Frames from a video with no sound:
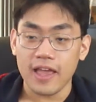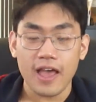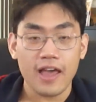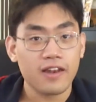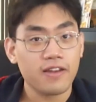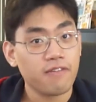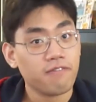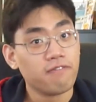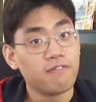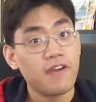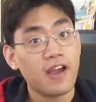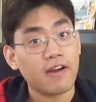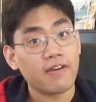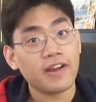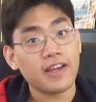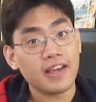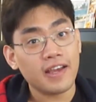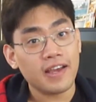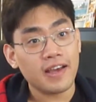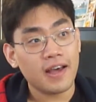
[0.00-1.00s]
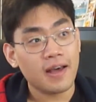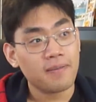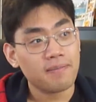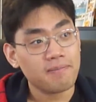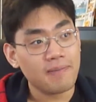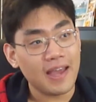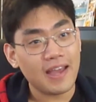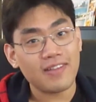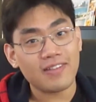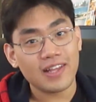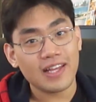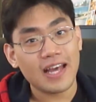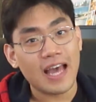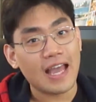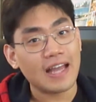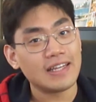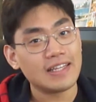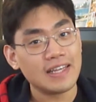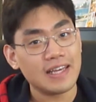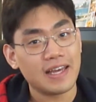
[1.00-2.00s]
had a very amazing
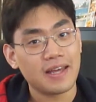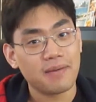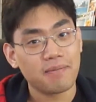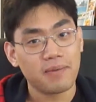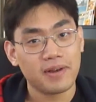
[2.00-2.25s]
idea,